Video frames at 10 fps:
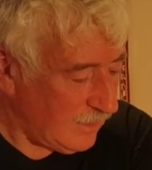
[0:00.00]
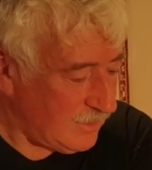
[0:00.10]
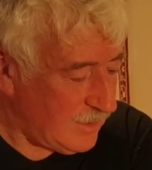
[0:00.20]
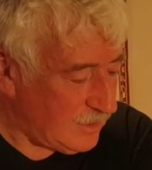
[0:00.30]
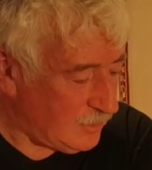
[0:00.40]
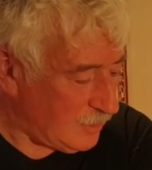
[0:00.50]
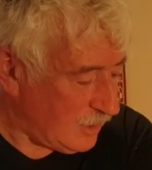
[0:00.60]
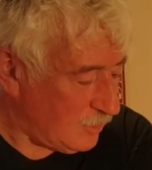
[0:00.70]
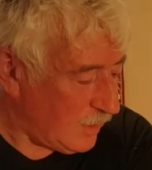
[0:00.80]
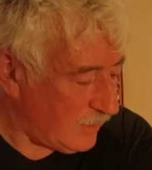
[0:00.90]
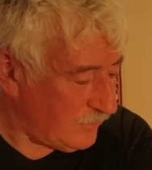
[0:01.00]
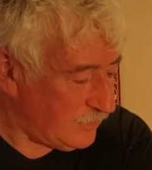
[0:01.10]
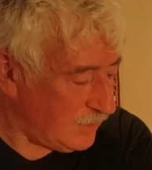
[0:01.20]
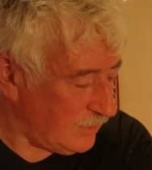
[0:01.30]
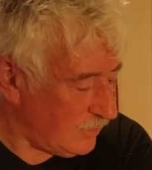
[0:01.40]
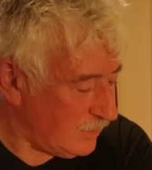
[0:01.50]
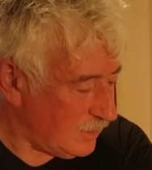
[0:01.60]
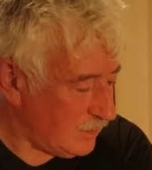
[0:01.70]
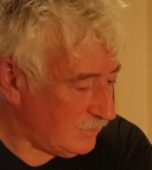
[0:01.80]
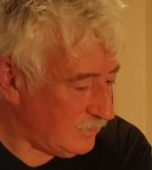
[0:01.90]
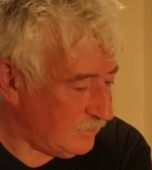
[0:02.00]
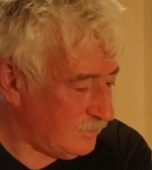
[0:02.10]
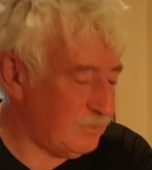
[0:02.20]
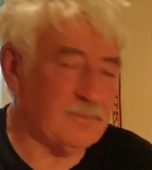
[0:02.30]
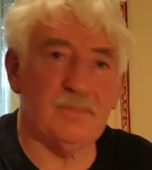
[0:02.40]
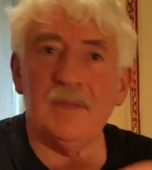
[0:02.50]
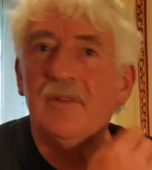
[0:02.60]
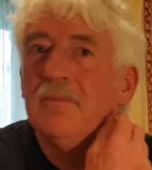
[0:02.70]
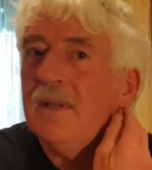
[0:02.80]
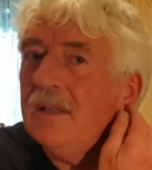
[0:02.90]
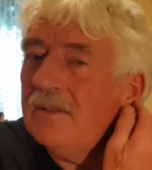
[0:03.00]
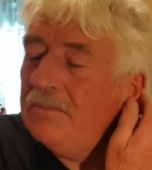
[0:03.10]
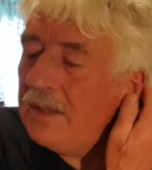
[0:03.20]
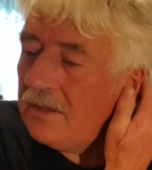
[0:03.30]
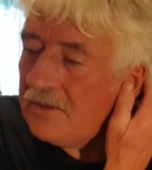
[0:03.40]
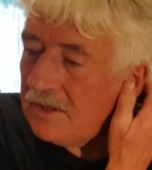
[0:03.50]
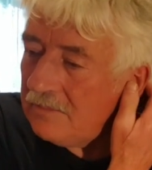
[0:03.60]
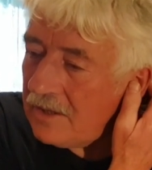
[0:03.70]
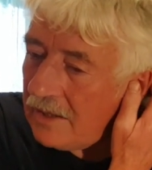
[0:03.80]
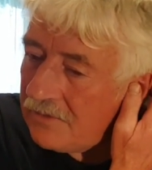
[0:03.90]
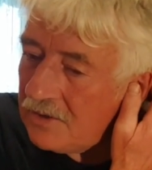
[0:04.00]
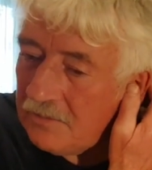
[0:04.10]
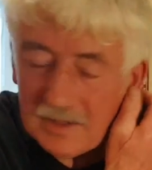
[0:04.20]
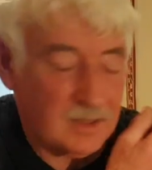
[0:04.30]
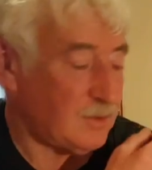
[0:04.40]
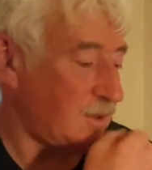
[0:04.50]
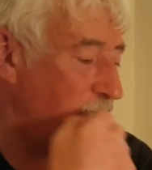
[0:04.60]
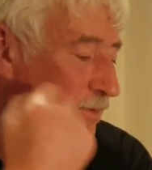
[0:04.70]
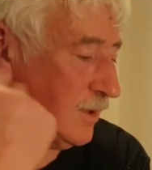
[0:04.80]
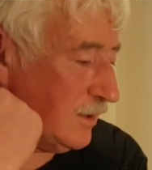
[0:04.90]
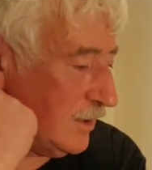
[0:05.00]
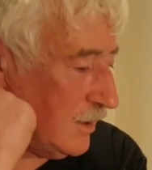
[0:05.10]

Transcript: I don't know. I will have for you in uh, probably middle middle of summer. I'll have something else anyway.